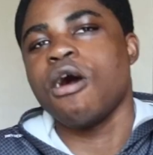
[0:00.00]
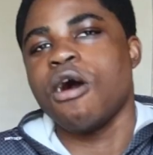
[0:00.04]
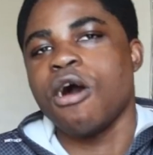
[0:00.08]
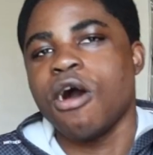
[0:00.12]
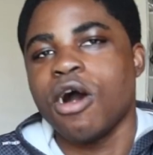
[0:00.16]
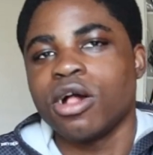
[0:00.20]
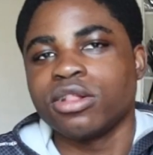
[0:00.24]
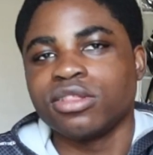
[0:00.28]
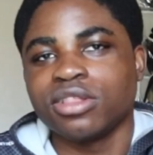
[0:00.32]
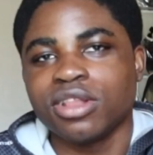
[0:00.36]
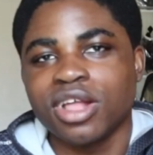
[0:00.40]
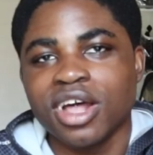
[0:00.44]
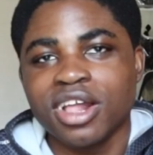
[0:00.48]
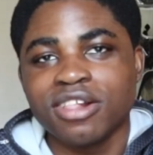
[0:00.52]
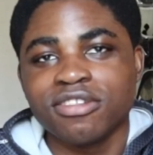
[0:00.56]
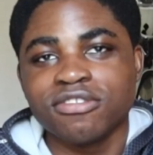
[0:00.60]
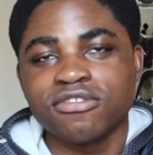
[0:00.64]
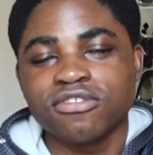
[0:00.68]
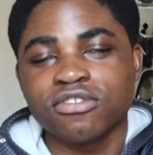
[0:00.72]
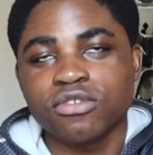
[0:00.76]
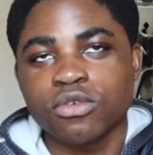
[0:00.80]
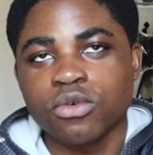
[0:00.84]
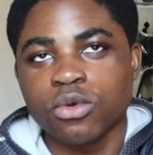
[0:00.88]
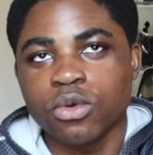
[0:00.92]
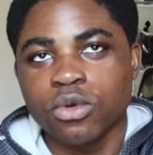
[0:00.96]
Online
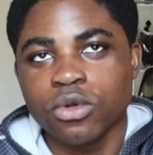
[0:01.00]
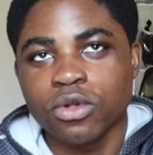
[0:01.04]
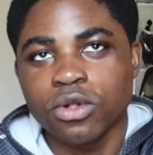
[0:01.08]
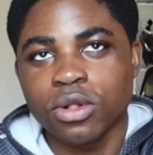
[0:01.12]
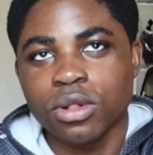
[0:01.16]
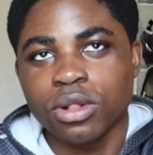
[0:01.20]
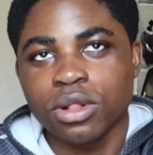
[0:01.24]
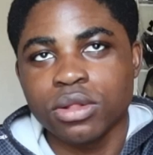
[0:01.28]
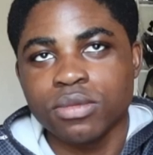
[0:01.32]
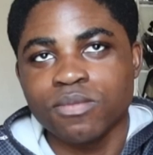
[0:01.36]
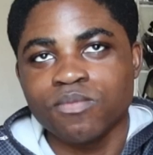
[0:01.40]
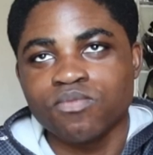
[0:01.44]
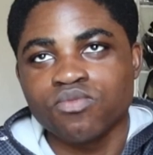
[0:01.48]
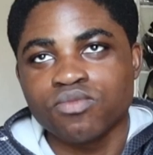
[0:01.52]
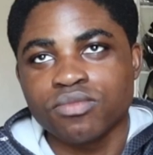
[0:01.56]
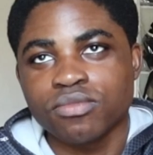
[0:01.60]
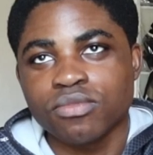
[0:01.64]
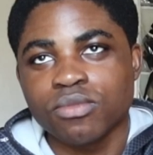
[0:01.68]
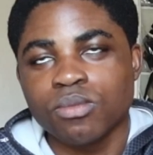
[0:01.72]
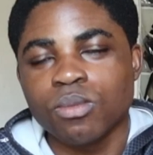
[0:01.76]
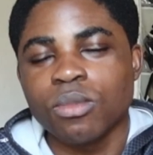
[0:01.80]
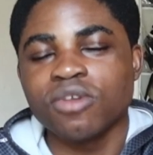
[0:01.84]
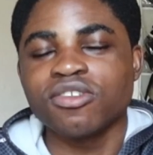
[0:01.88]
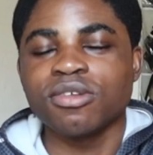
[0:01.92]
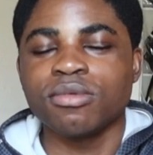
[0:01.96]
school,
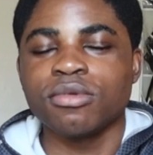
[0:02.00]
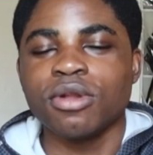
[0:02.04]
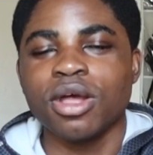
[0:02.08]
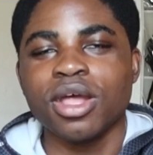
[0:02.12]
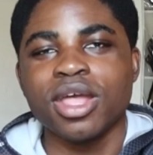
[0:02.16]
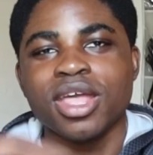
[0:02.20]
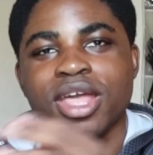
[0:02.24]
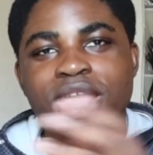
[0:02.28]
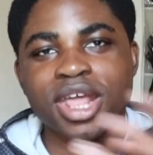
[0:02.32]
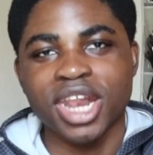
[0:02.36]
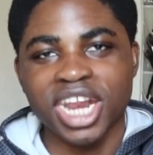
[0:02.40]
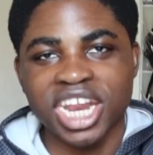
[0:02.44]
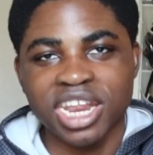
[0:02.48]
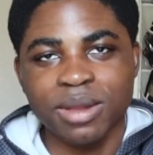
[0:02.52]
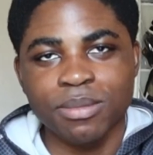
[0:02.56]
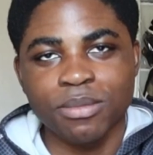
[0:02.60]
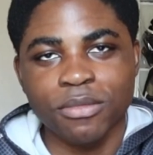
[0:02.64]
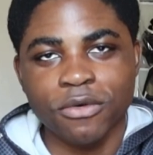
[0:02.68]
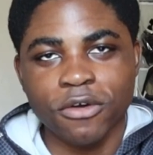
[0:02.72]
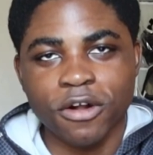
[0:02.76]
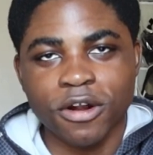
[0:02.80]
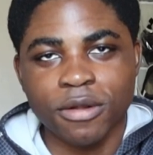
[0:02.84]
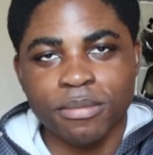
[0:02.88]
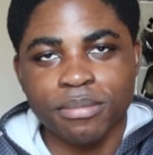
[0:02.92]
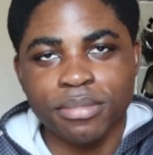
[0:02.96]
which I'm not in
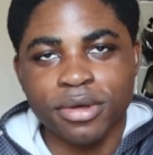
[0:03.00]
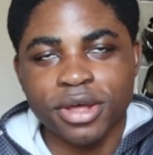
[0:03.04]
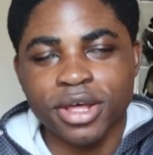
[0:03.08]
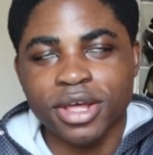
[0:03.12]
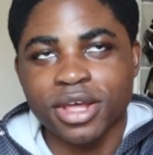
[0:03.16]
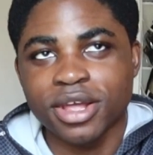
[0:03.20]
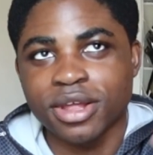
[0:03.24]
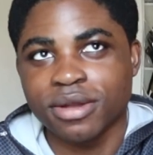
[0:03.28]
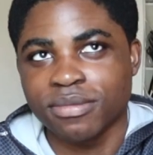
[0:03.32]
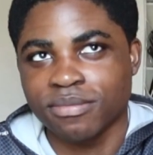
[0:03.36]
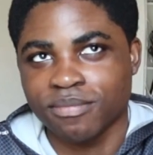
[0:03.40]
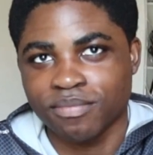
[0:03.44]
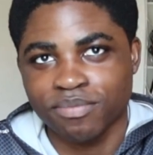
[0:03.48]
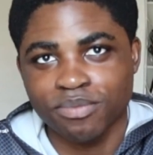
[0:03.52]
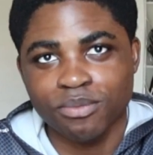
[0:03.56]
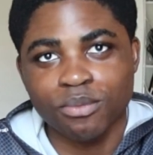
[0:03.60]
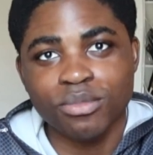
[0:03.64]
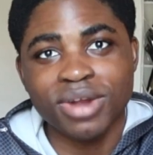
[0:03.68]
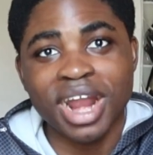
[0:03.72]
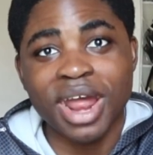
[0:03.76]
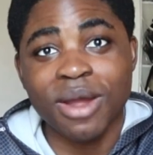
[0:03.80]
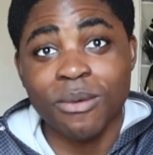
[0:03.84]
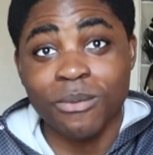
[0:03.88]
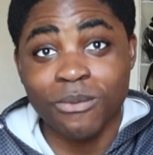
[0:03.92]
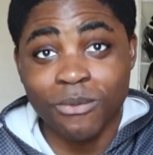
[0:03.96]
anymore, but
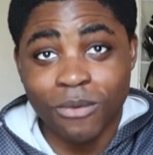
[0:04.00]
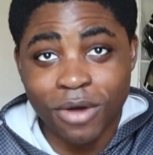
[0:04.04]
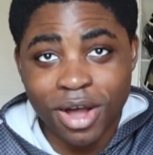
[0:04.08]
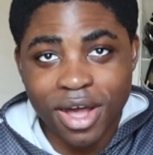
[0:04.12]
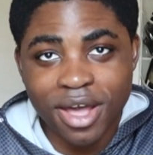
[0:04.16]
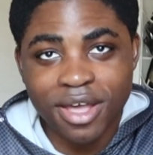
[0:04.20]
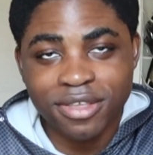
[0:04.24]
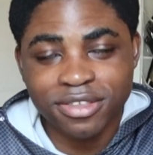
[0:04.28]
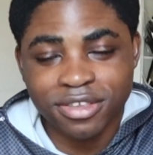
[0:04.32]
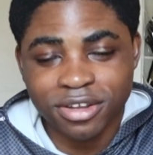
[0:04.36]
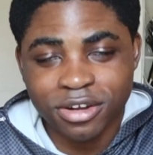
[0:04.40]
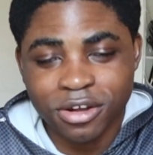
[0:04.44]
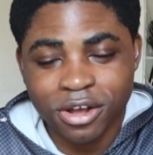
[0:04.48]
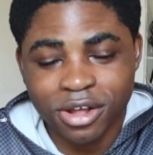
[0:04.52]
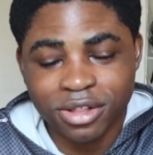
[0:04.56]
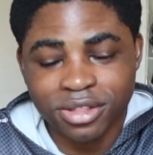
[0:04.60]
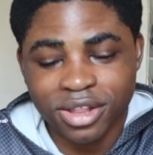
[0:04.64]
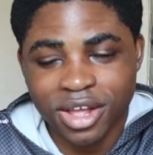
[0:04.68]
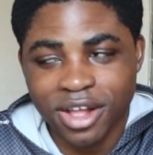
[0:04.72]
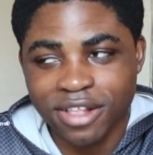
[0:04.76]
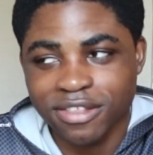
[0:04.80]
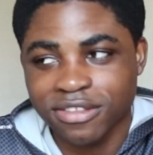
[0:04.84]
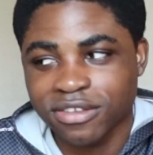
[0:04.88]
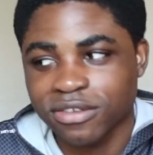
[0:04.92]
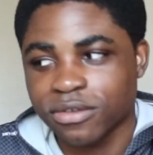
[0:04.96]
when I was in
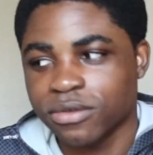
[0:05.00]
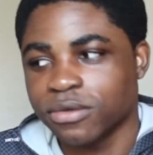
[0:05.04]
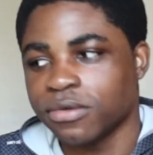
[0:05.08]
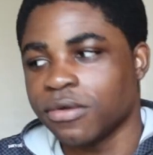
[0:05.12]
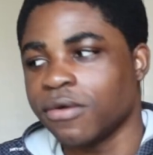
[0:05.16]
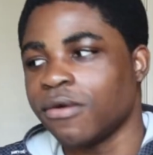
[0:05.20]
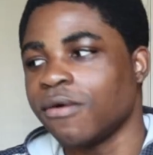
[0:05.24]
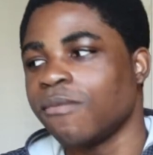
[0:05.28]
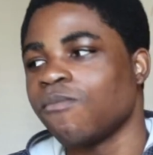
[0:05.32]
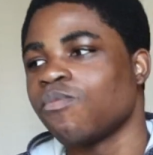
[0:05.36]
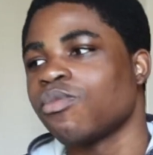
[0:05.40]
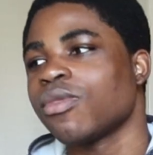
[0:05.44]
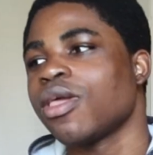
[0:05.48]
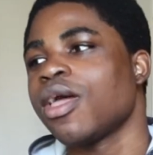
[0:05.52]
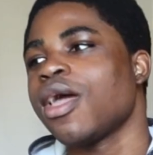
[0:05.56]
online school,